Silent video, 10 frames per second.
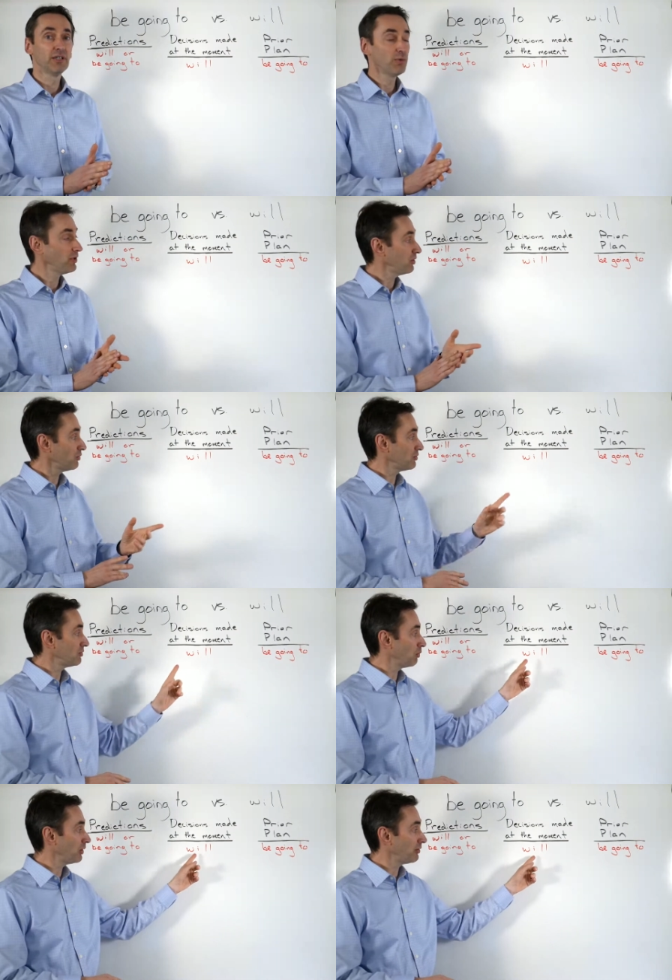we use
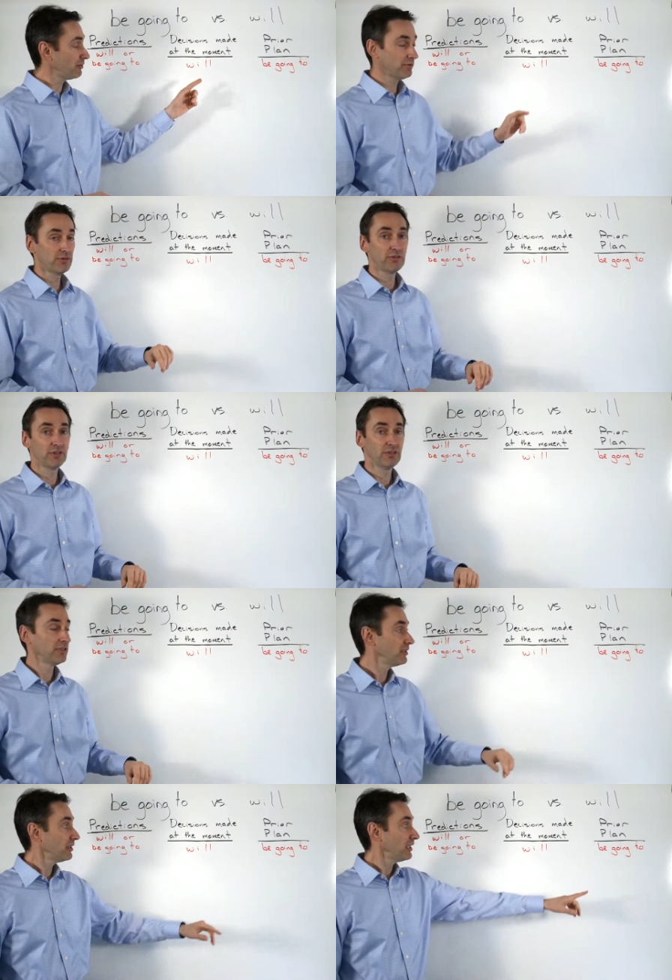will.
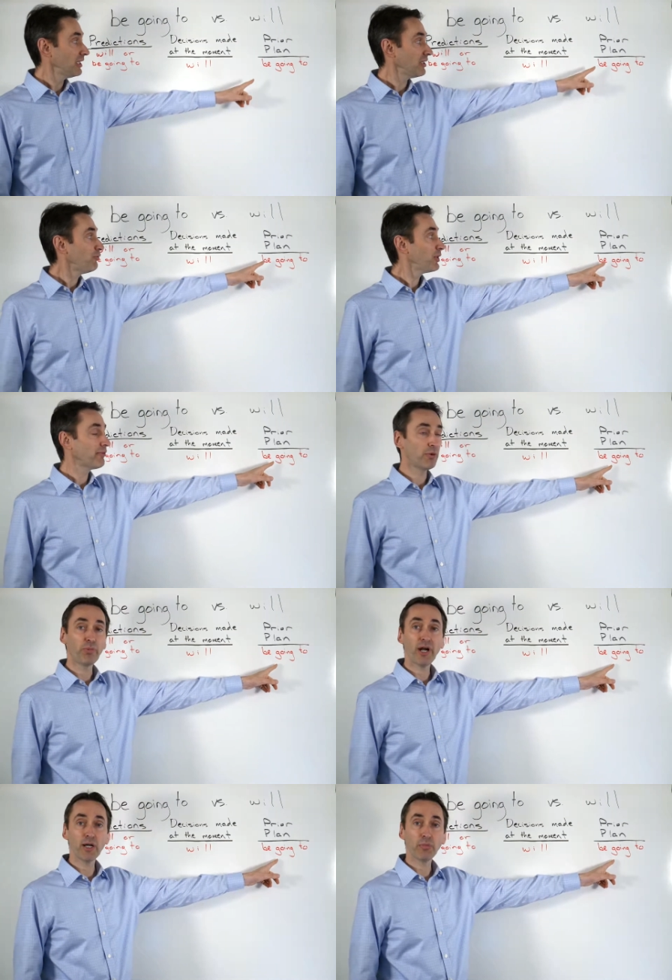If we have a
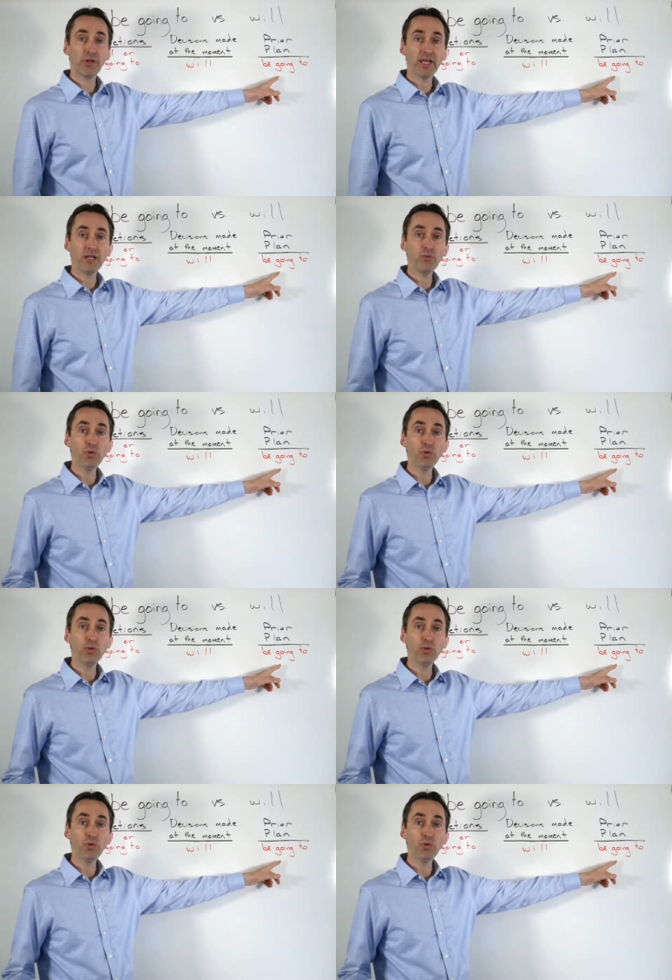prior plan,